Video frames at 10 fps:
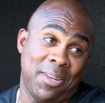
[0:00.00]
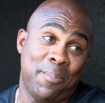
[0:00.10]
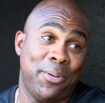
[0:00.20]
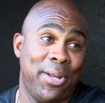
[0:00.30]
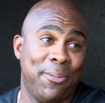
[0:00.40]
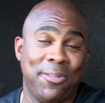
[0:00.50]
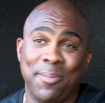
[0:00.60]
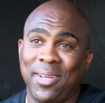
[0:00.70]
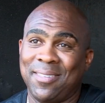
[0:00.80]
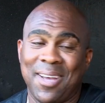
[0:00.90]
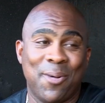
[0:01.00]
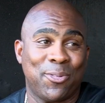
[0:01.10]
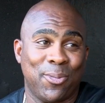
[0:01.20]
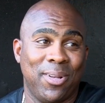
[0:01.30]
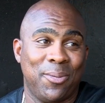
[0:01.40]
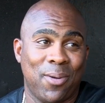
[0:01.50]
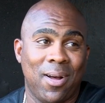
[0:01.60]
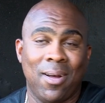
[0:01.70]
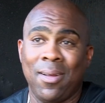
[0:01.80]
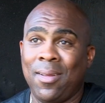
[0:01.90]
They put in with me because I was really
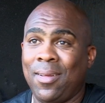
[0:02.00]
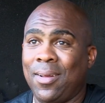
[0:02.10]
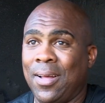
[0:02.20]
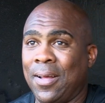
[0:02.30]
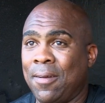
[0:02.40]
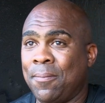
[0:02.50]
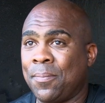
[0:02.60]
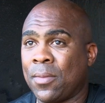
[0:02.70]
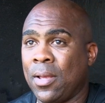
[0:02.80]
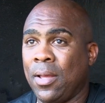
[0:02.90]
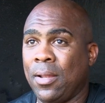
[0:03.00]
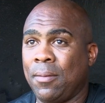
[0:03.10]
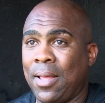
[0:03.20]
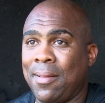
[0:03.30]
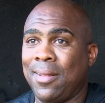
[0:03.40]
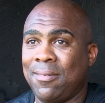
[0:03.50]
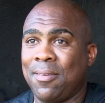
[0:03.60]
raw, and